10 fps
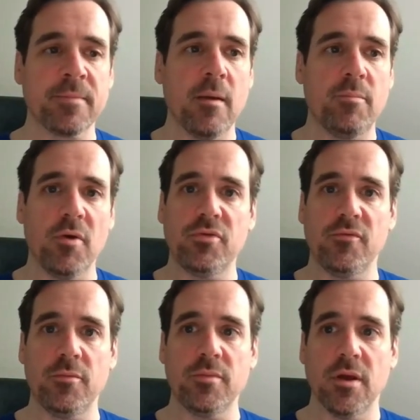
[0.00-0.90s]
Both of
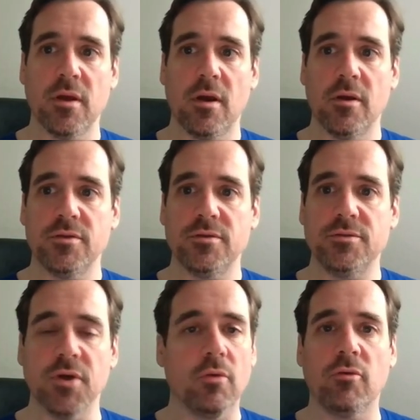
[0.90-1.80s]
them
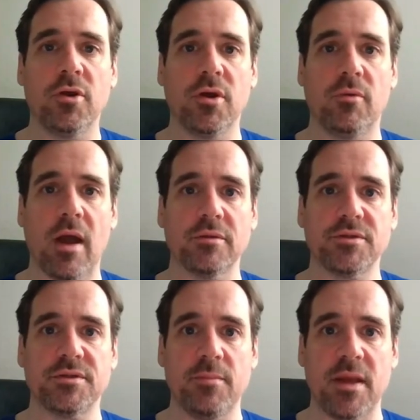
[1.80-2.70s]
don't run good routes.
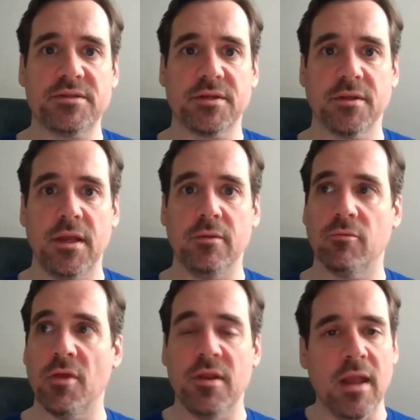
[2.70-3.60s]
They basically
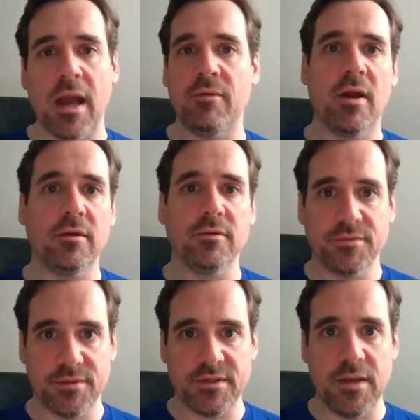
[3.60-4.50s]
run the 9
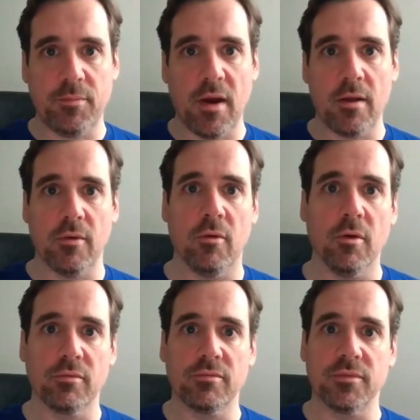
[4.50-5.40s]
route, the deep route,
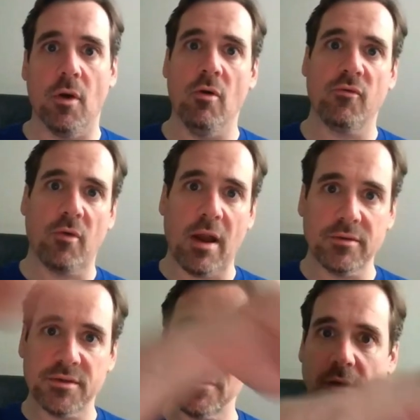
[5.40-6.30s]
or the over
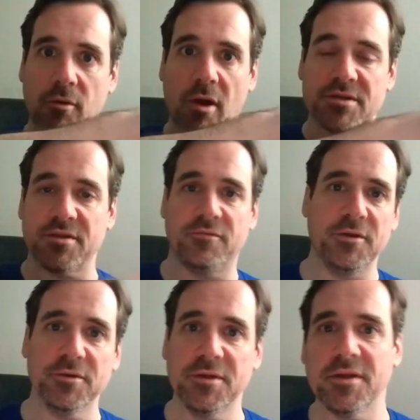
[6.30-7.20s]
route across the
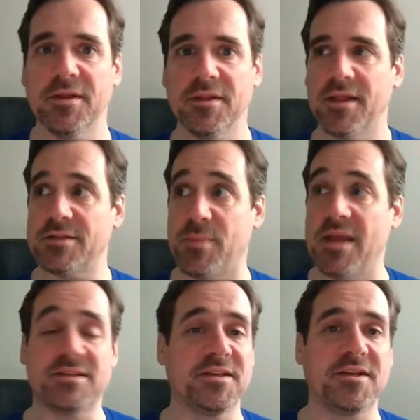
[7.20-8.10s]
field. That's
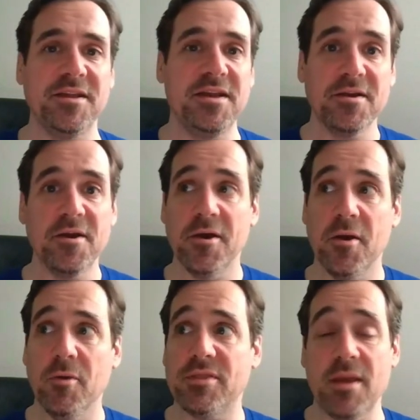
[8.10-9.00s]
basically
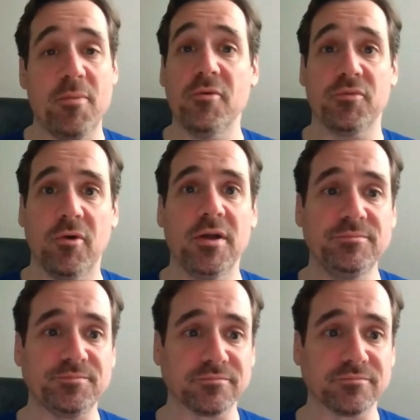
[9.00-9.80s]
what they both run.